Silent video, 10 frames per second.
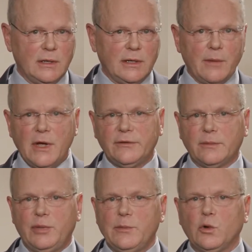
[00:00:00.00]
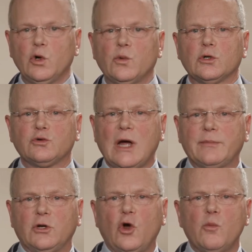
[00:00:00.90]
That meant that people who were
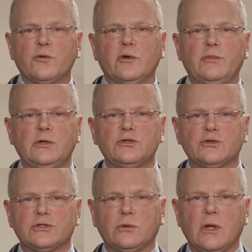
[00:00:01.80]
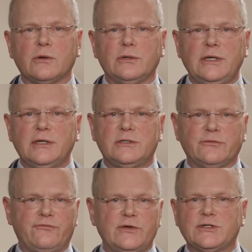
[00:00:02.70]
trapped at home with abusers no longer needed
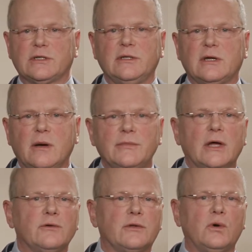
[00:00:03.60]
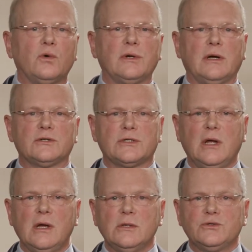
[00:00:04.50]
to physically come down to the courthouse
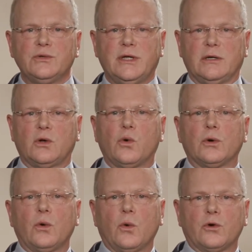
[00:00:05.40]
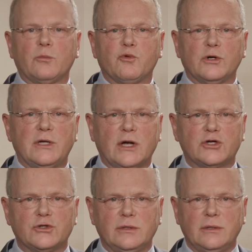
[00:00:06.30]
to get court-ordered
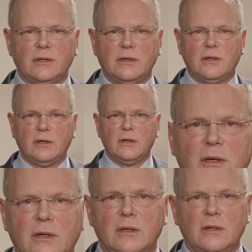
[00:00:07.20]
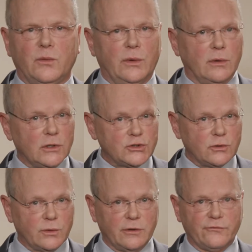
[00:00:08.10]
protection. We were
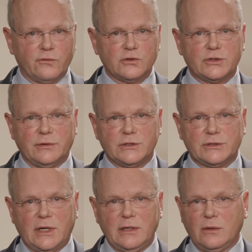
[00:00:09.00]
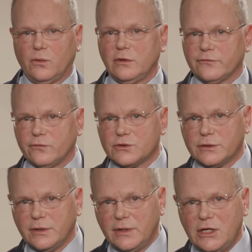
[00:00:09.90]
also one of the first in the state and one of the first
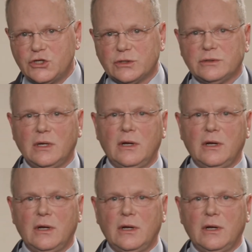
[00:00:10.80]
in the nation